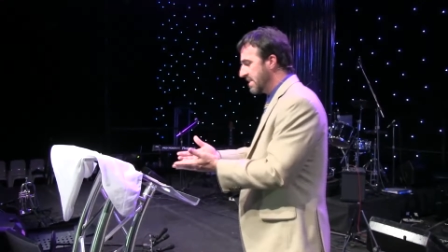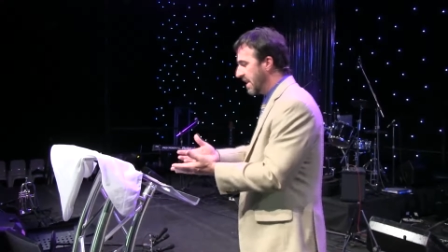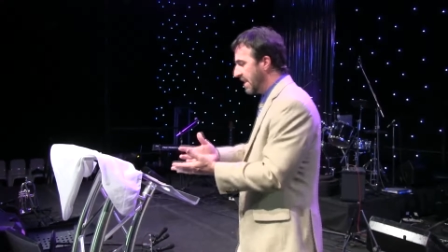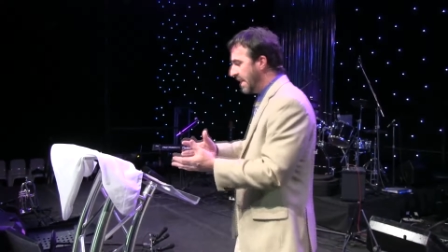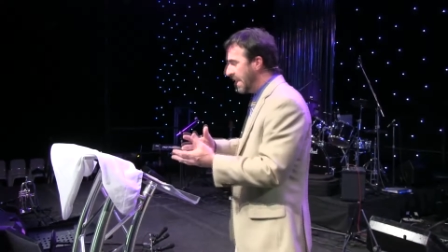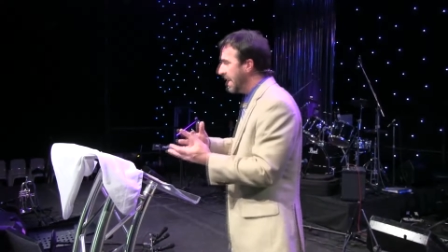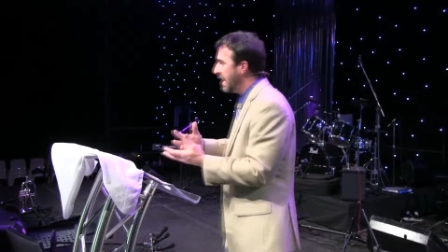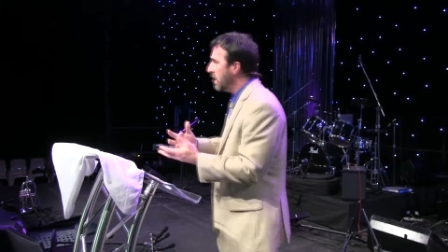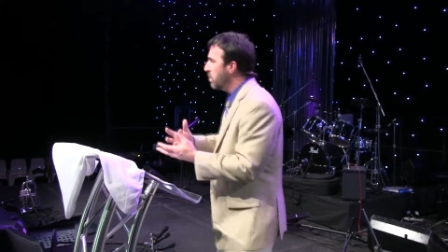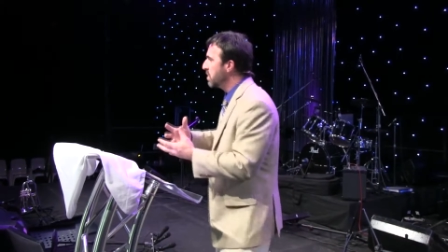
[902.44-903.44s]
that
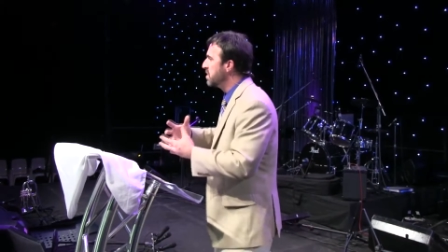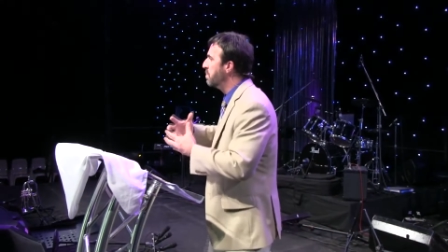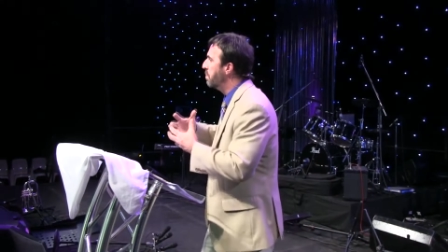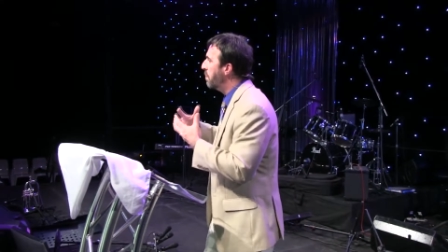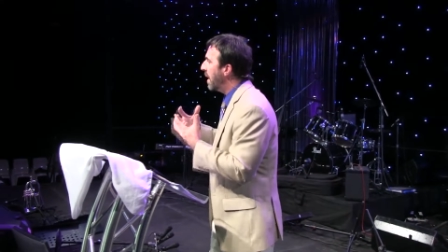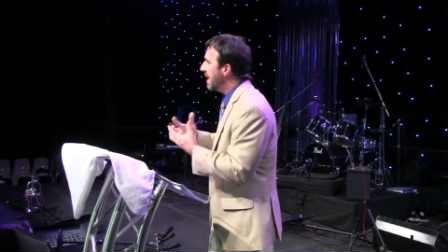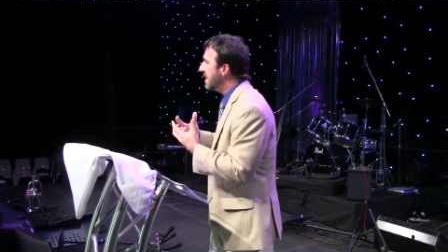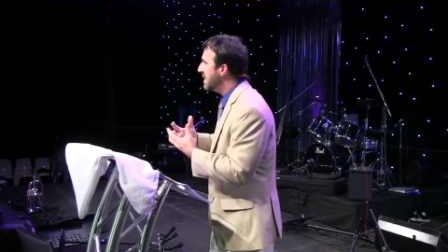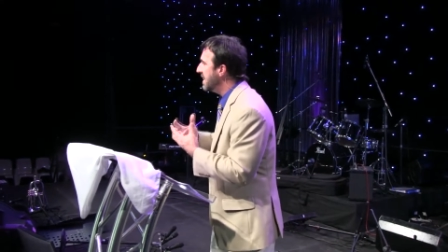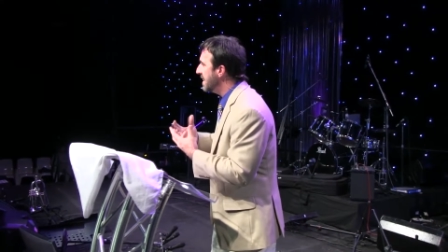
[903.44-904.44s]
he was
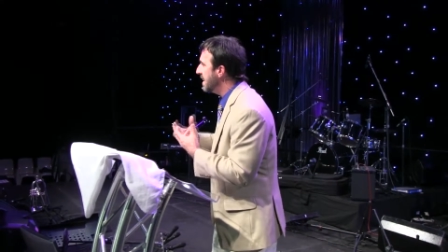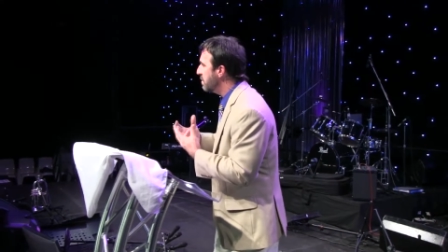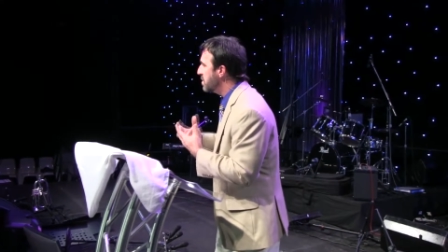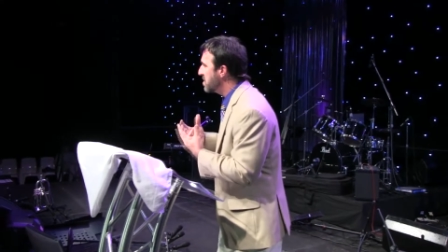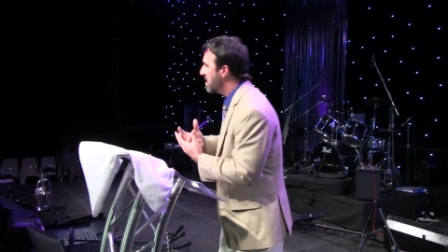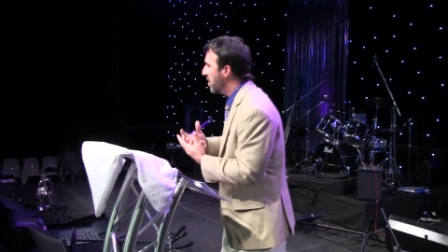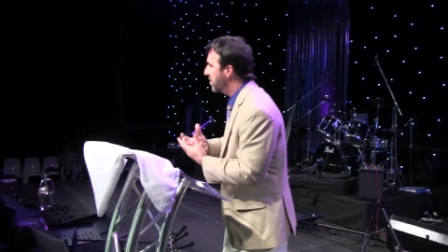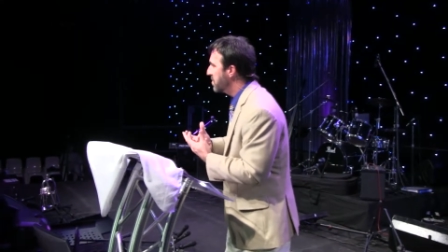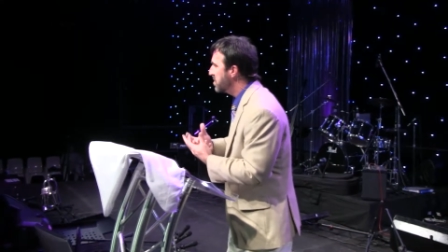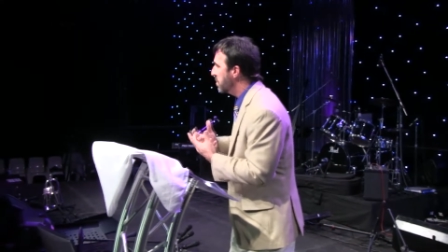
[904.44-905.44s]
binding
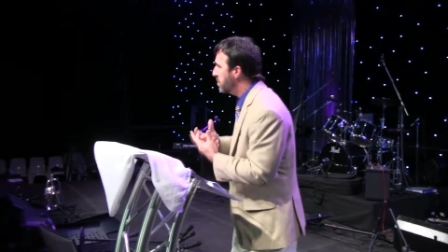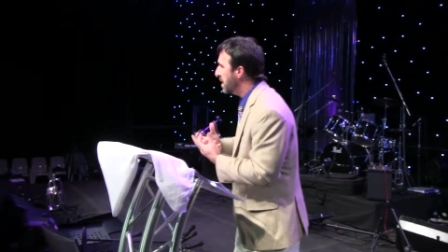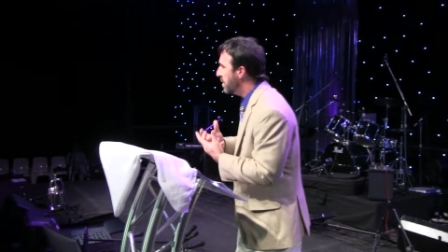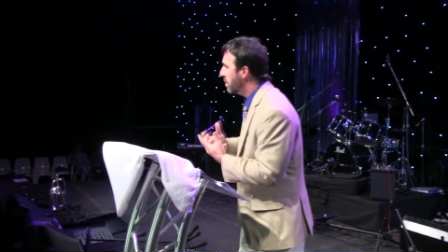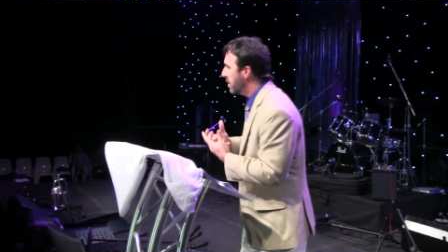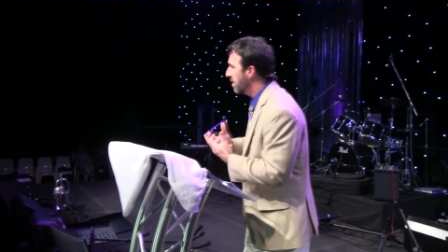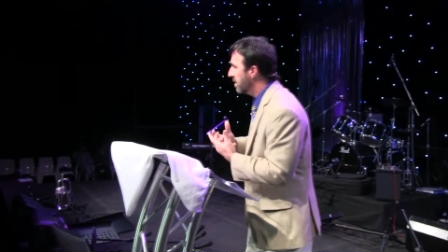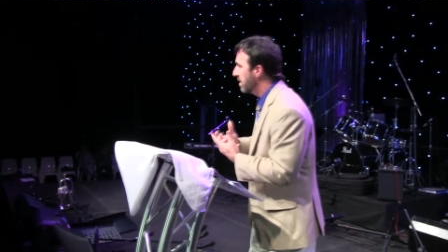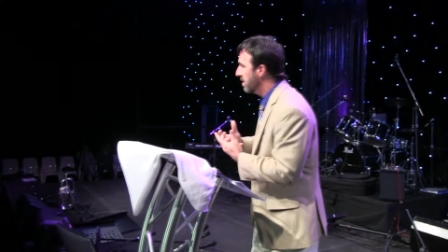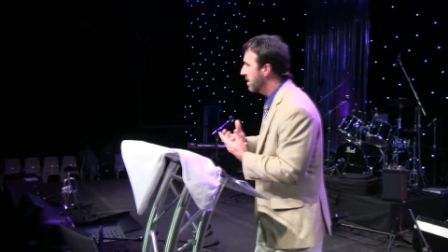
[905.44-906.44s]
himself to people
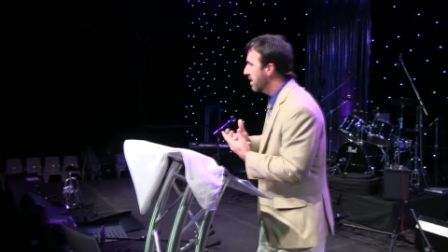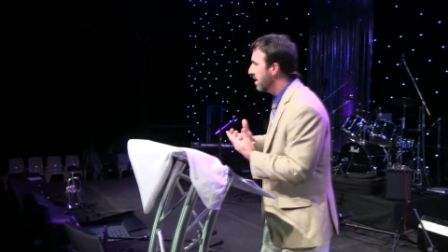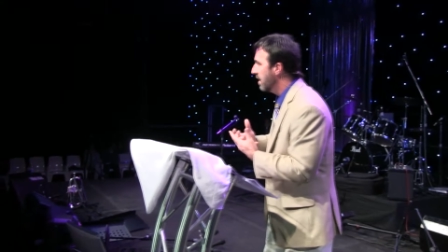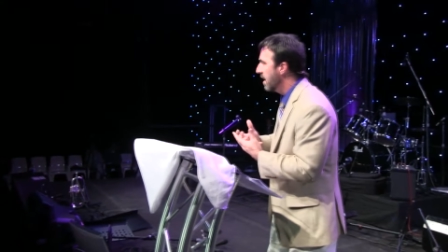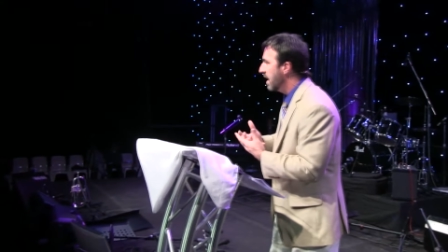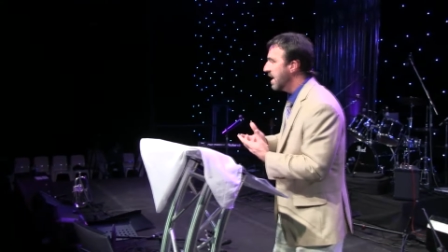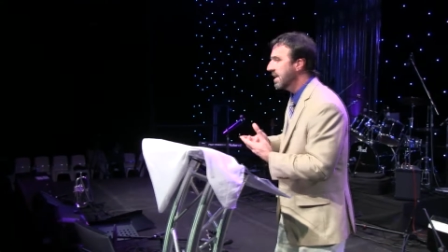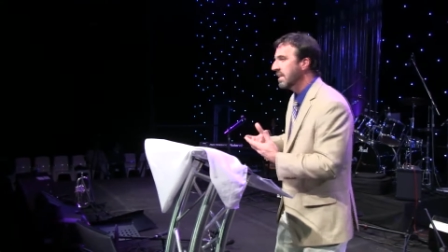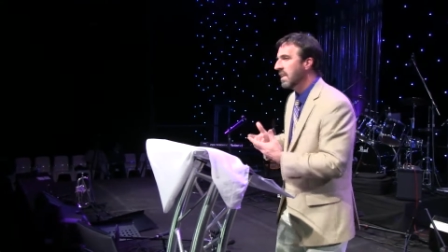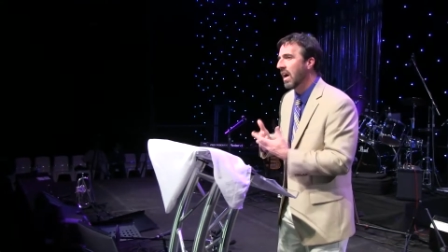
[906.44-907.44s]
in
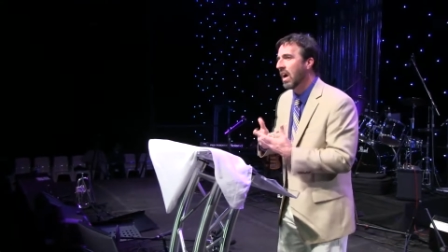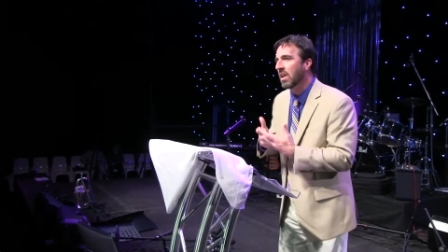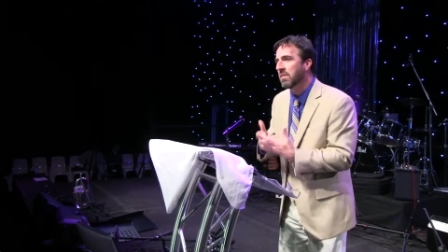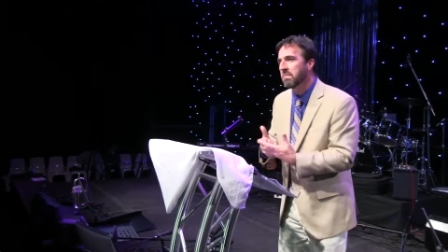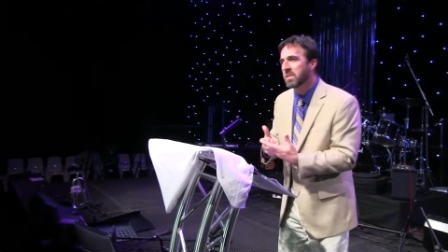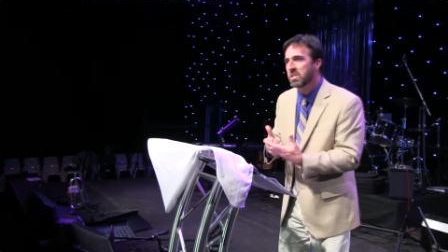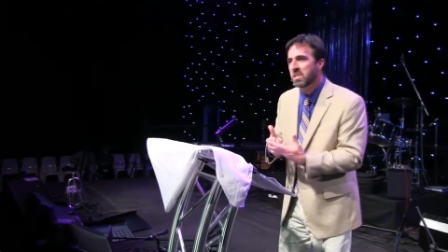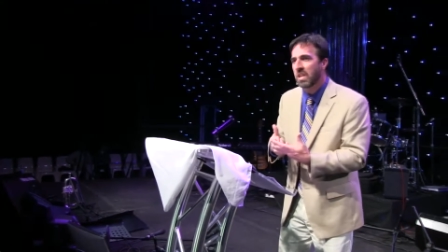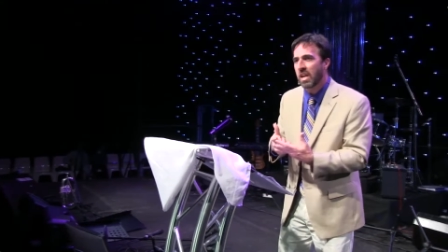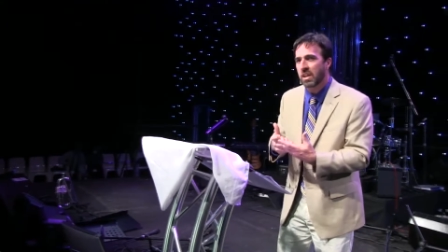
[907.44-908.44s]
an
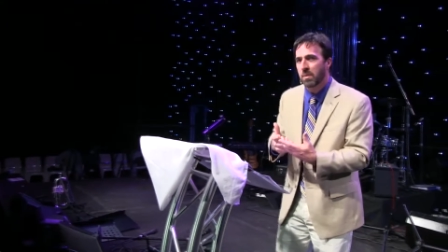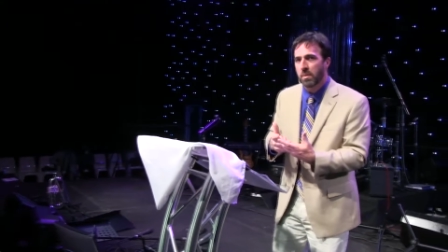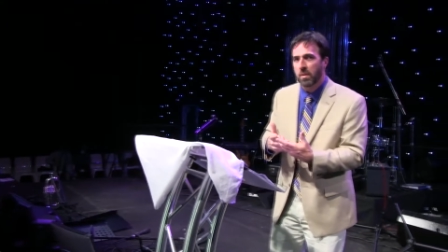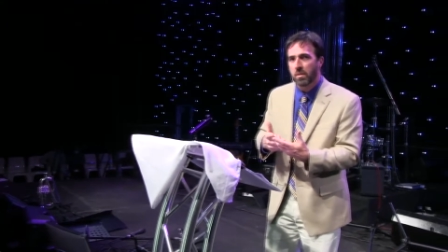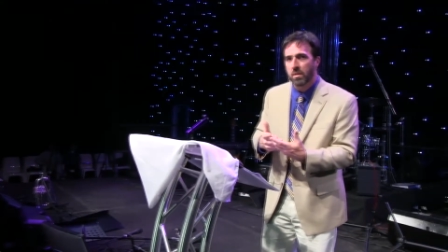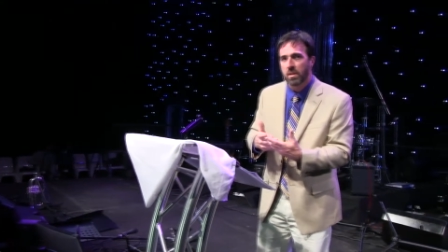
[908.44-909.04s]
unmistakable,